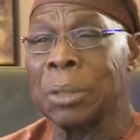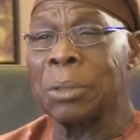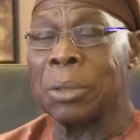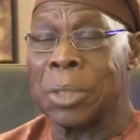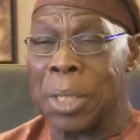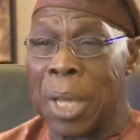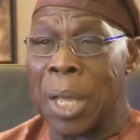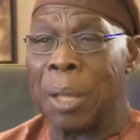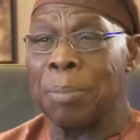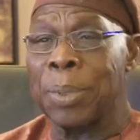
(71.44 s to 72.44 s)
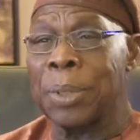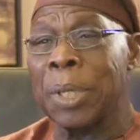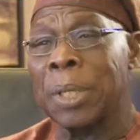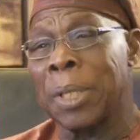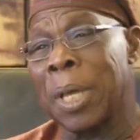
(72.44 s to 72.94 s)
their,
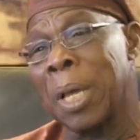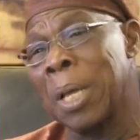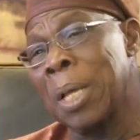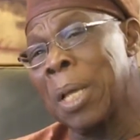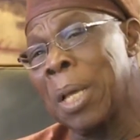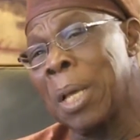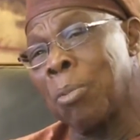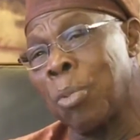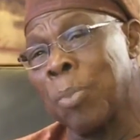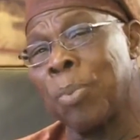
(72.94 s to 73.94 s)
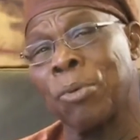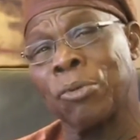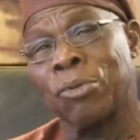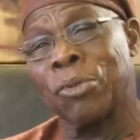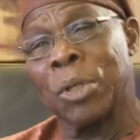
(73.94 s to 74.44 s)
uh, their uh,
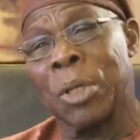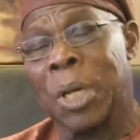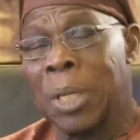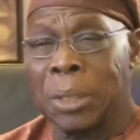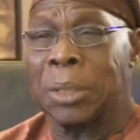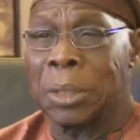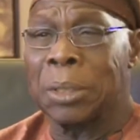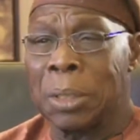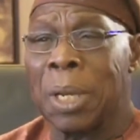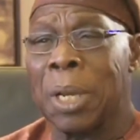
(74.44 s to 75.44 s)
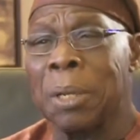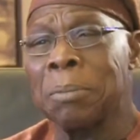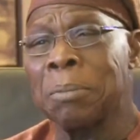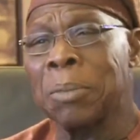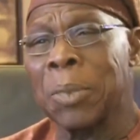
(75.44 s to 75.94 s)
weapons, and
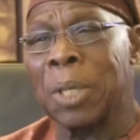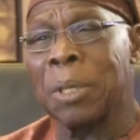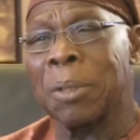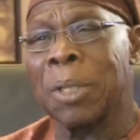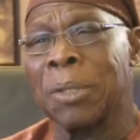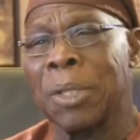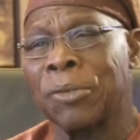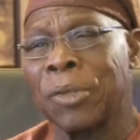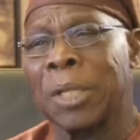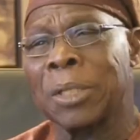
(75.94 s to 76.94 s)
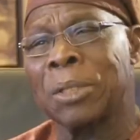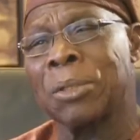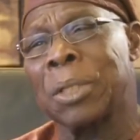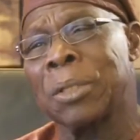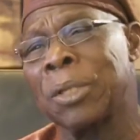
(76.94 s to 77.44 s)
um, they, they, they, start,
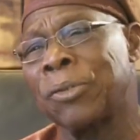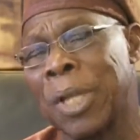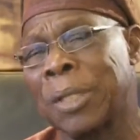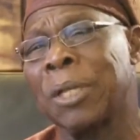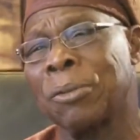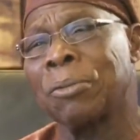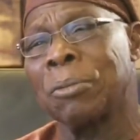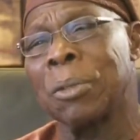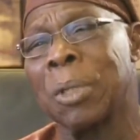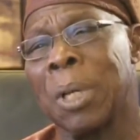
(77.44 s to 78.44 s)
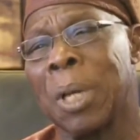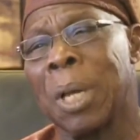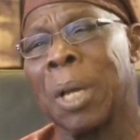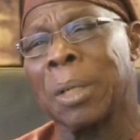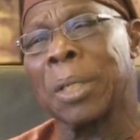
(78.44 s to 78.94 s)
they started to
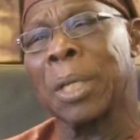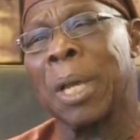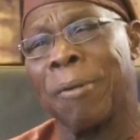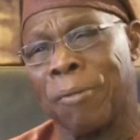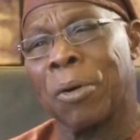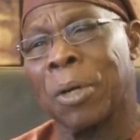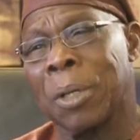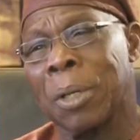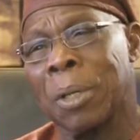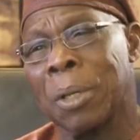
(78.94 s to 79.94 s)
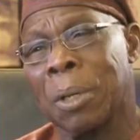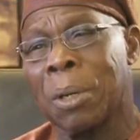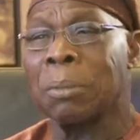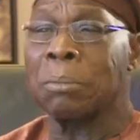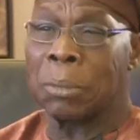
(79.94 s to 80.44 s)
uh, wreak havoc
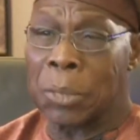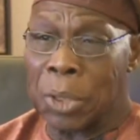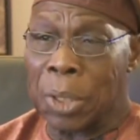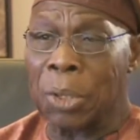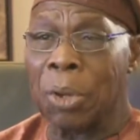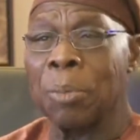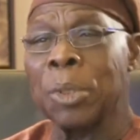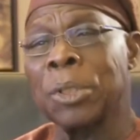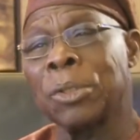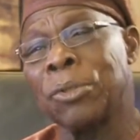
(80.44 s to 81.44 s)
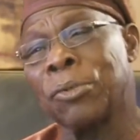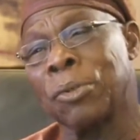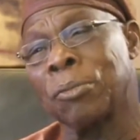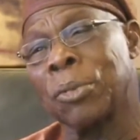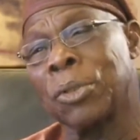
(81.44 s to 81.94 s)
on the communities
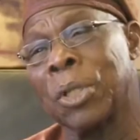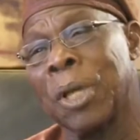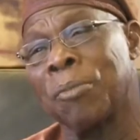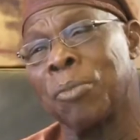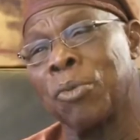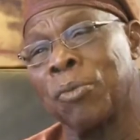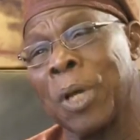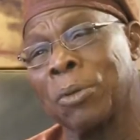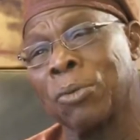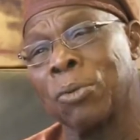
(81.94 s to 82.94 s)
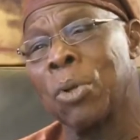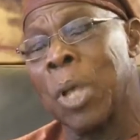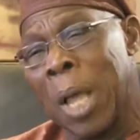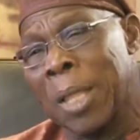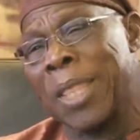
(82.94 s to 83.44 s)
in which they have moved out to.
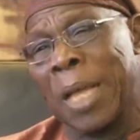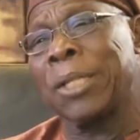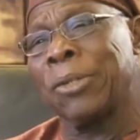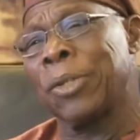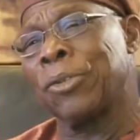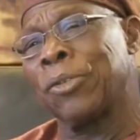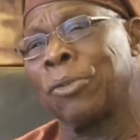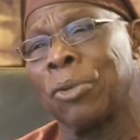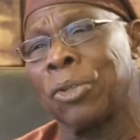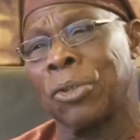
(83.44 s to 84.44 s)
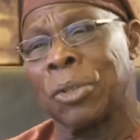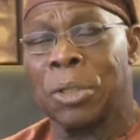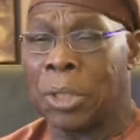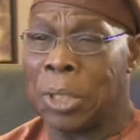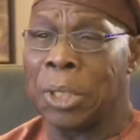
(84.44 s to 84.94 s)
And that is the situation
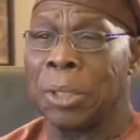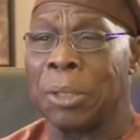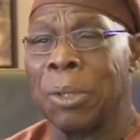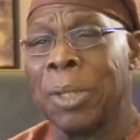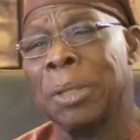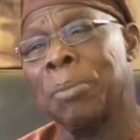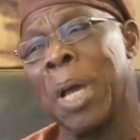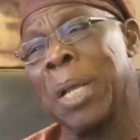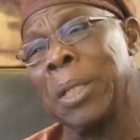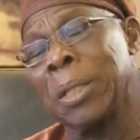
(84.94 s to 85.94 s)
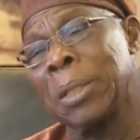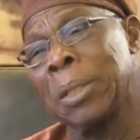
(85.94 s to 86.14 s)
in northern Mali.